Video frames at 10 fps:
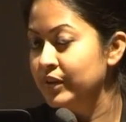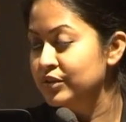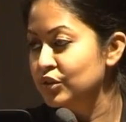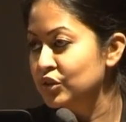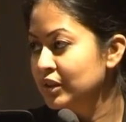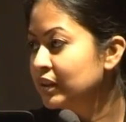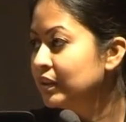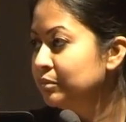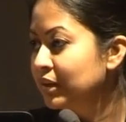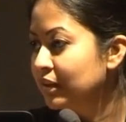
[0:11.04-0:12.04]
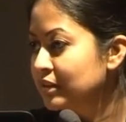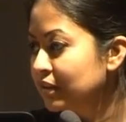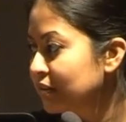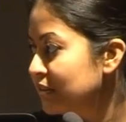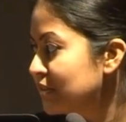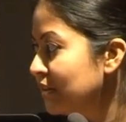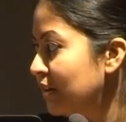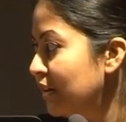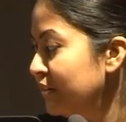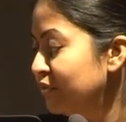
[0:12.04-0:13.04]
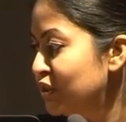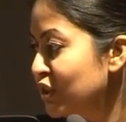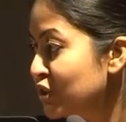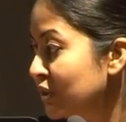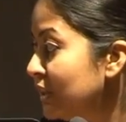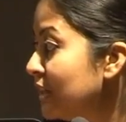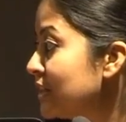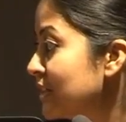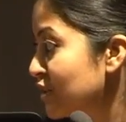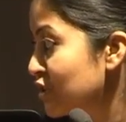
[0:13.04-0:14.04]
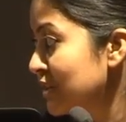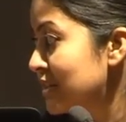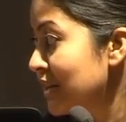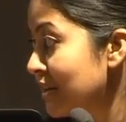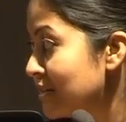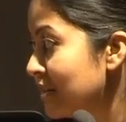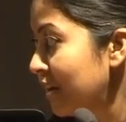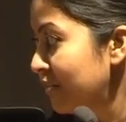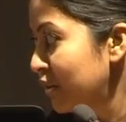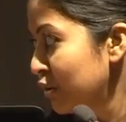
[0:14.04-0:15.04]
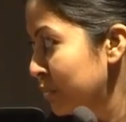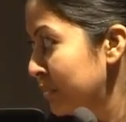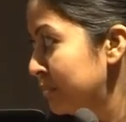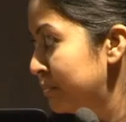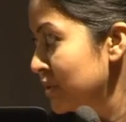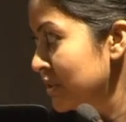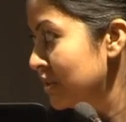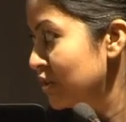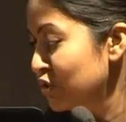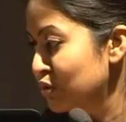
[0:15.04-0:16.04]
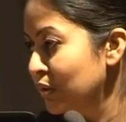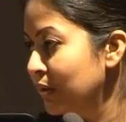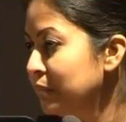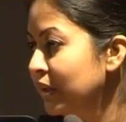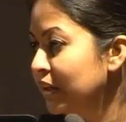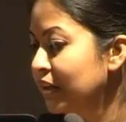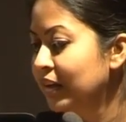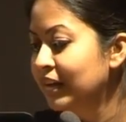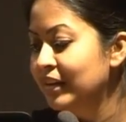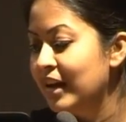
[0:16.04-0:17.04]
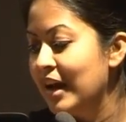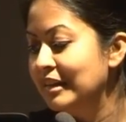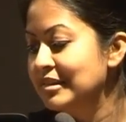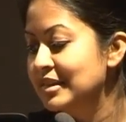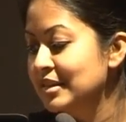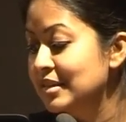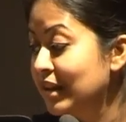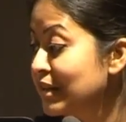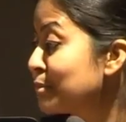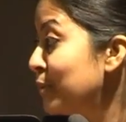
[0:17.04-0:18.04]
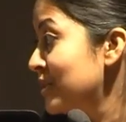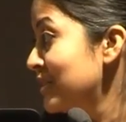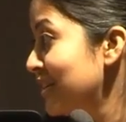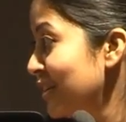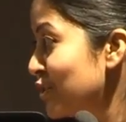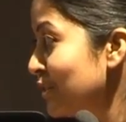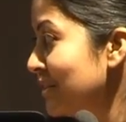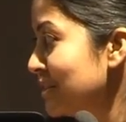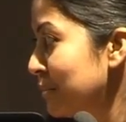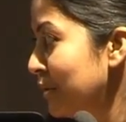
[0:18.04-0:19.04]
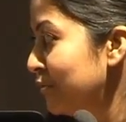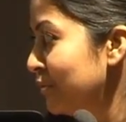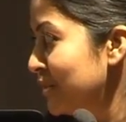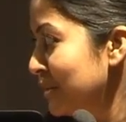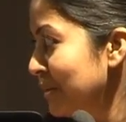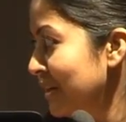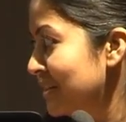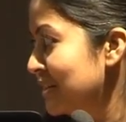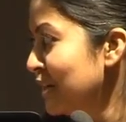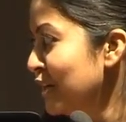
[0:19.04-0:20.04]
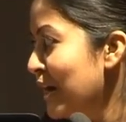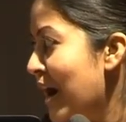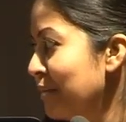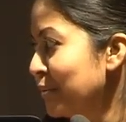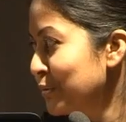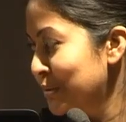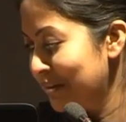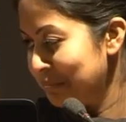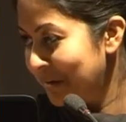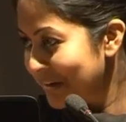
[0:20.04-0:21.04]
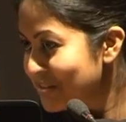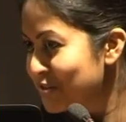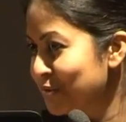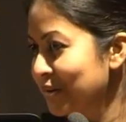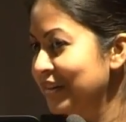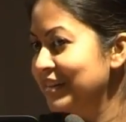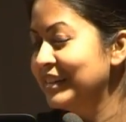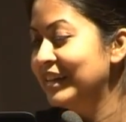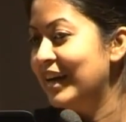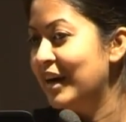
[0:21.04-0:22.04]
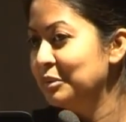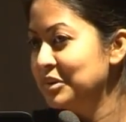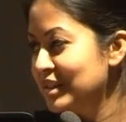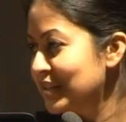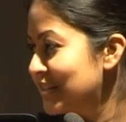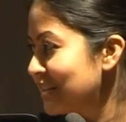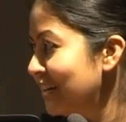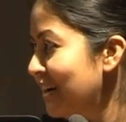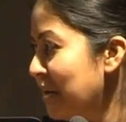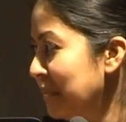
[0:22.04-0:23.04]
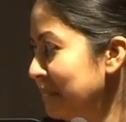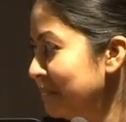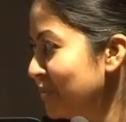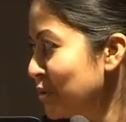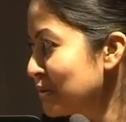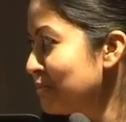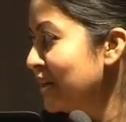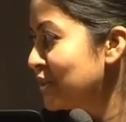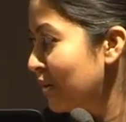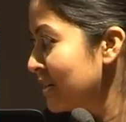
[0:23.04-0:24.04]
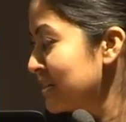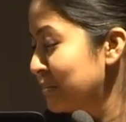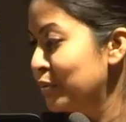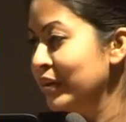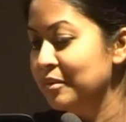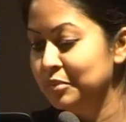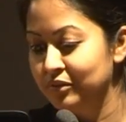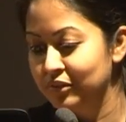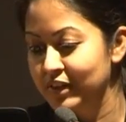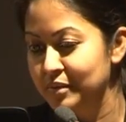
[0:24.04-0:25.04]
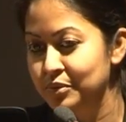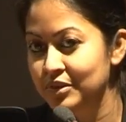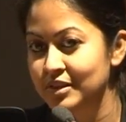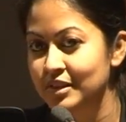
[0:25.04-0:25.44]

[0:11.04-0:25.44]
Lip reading: Professor Junaid Imtiaz Ali's invitation, he has actually sent a video presentation to IMLI. And since his presentation is about 15 minutes, I'm going to cut mine short. I will just use my talk as a preamble for that